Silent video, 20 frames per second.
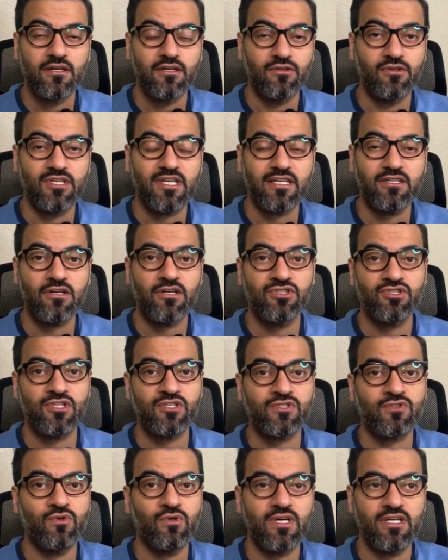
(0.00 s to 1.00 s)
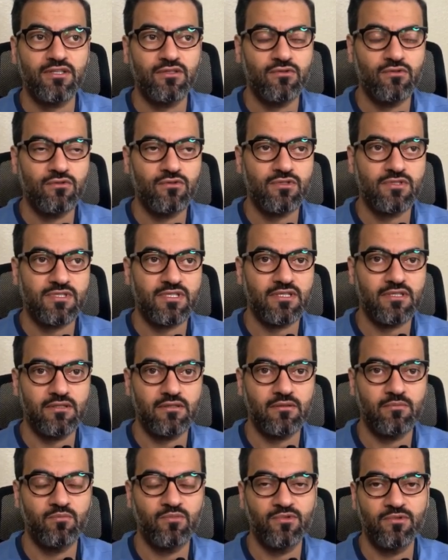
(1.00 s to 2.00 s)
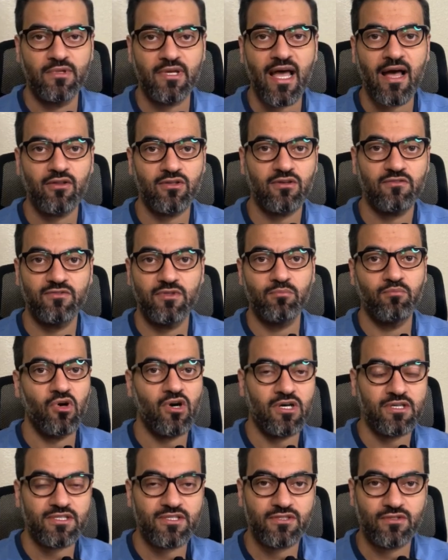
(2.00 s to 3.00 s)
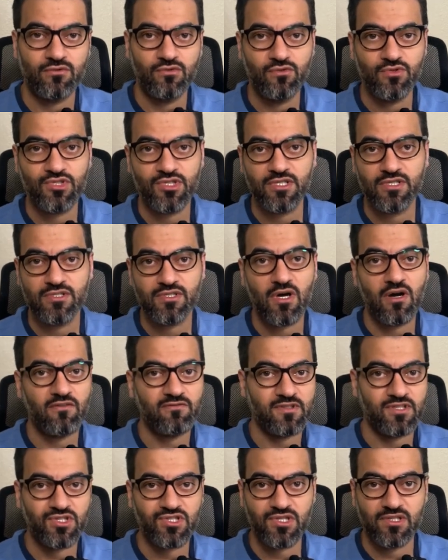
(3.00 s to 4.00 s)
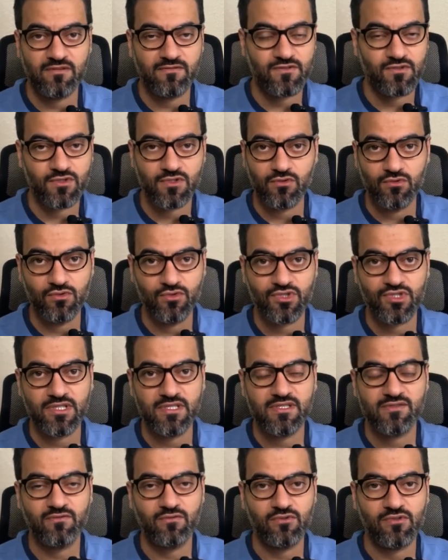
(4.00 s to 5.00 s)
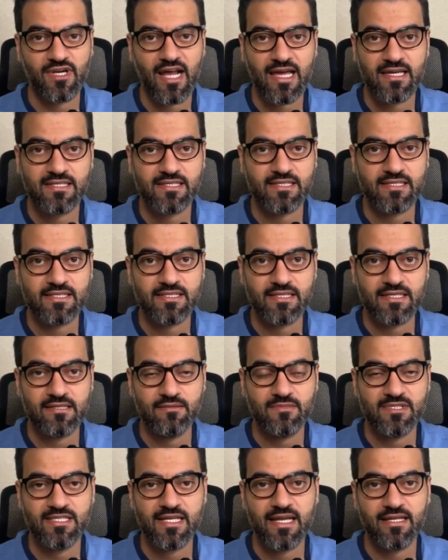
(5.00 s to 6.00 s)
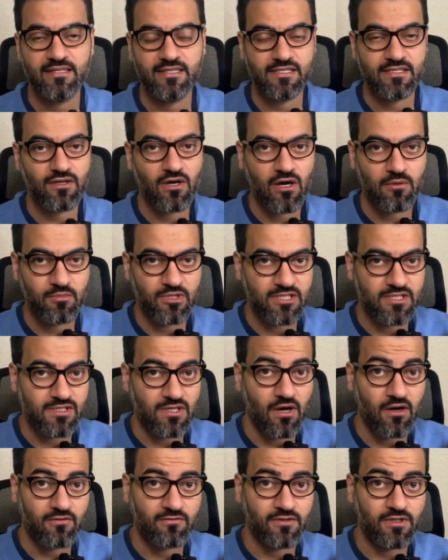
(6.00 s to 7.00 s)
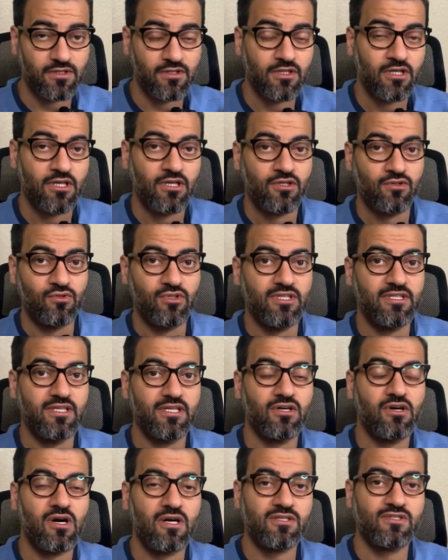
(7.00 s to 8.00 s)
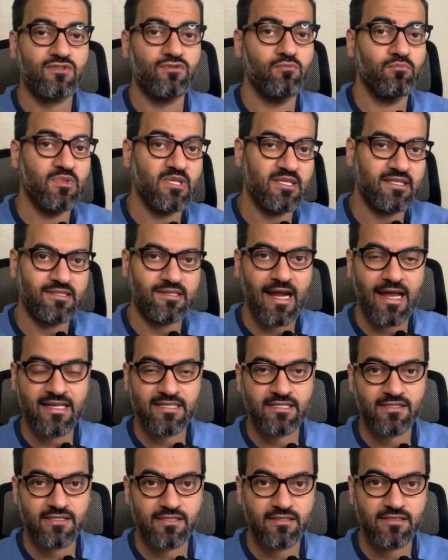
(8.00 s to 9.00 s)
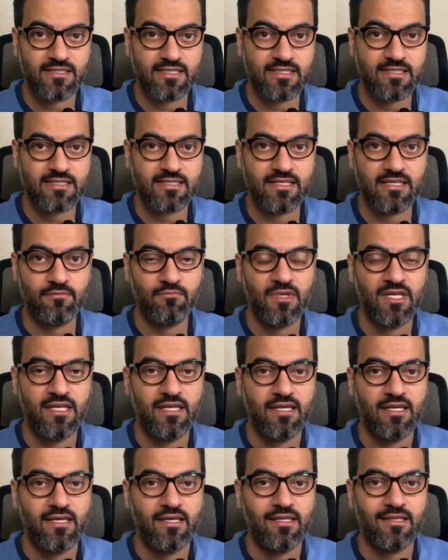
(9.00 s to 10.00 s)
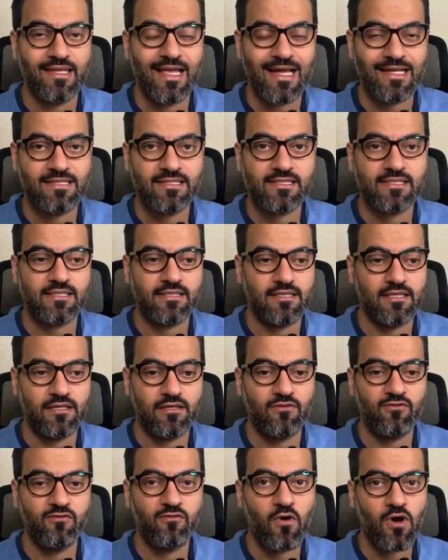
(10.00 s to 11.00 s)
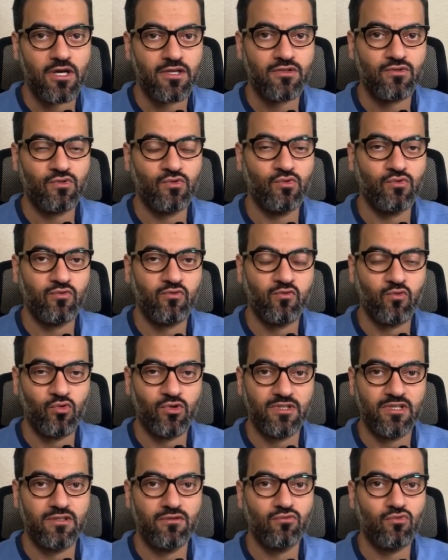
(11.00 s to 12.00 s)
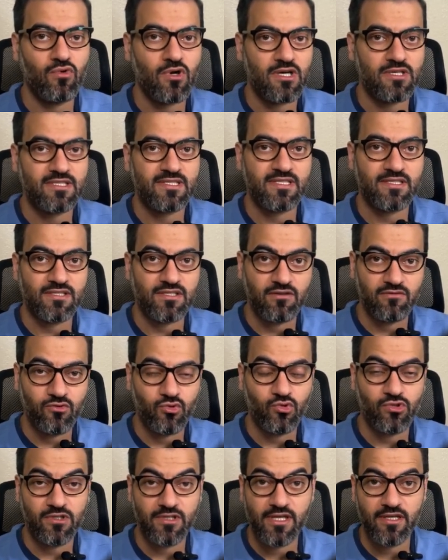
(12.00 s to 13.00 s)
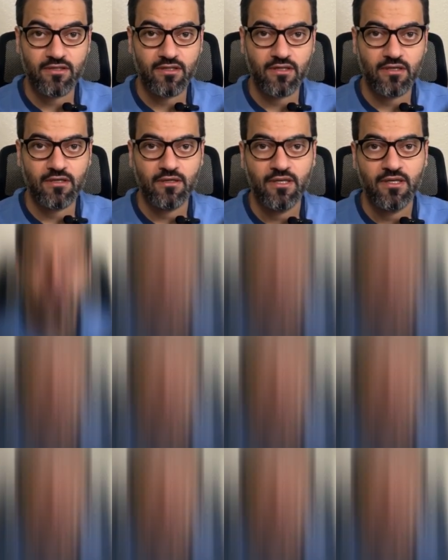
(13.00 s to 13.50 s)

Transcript: you cannot just go and use out-of-the-box solutions, off-the-shelf solutions for RAG systems that these companies offer. You need a custom-built RAG system that's fine-tuned for the nuances of your data.